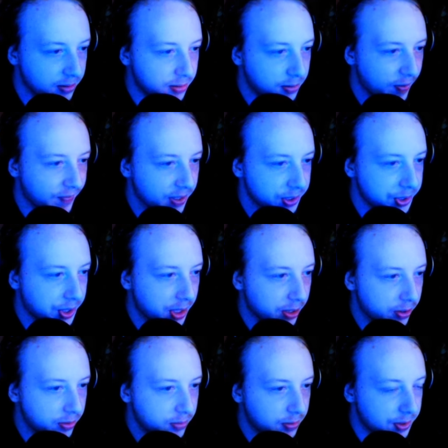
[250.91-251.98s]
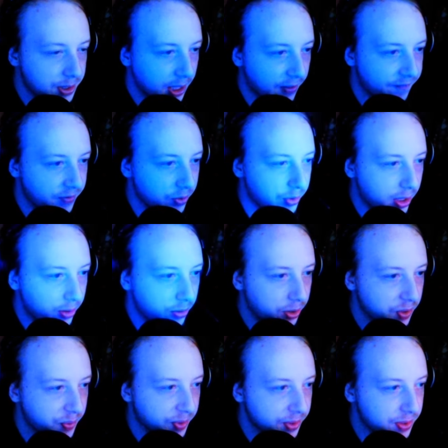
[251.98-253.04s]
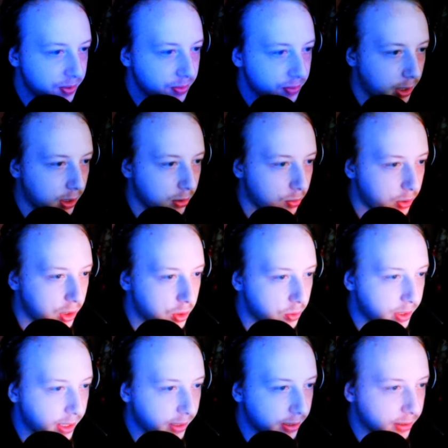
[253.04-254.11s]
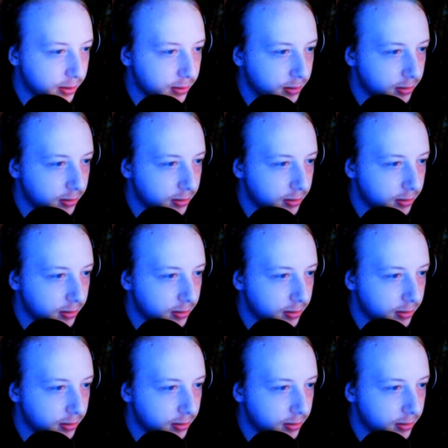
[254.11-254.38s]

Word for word: We have end skill. It's like a field day on Christmas. Mangler, what are you doing out here?